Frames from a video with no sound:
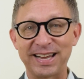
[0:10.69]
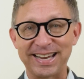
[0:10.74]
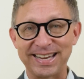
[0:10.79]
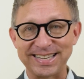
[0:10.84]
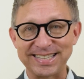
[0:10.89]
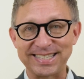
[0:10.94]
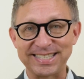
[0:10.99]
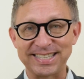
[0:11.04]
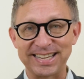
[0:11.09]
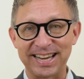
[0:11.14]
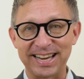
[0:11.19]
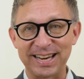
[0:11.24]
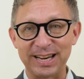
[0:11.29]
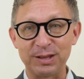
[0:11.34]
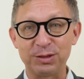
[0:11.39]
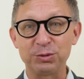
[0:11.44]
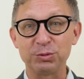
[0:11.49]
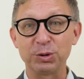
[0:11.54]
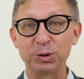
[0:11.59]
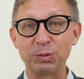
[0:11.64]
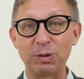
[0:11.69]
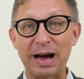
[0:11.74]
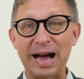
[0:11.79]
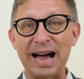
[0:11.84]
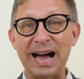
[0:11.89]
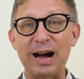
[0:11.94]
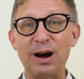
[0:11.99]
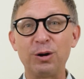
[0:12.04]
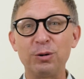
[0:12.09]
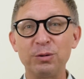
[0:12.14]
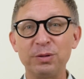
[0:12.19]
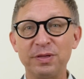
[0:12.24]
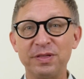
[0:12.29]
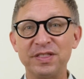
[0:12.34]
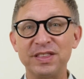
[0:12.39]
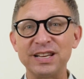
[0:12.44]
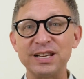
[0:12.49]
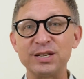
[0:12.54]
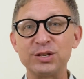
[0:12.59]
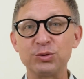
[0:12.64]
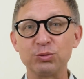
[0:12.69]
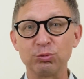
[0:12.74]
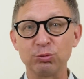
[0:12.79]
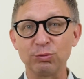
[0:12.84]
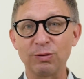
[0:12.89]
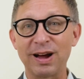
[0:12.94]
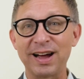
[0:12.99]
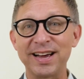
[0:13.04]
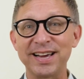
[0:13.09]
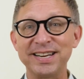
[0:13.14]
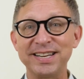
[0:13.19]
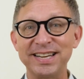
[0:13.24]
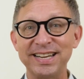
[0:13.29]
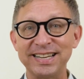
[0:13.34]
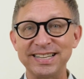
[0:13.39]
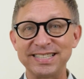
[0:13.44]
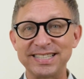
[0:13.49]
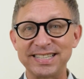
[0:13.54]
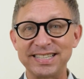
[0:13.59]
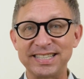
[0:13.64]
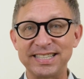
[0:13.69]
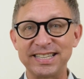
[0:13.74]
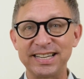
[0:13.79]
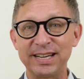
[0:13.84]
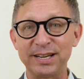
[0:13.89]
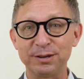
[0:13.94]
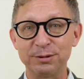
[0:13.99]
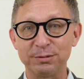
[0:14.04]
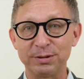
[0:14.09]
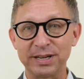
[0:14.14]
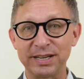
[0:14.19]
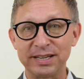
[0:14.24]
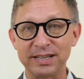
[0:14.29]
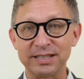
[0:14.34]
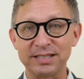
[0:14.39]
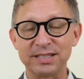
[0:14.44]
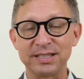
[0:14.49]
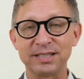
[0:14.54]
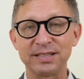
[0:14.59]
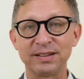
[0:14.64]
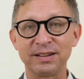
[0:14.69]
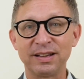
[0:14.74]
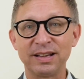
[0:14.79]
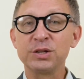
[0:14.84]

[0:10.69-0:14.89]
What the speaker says: essay throughout this writing series.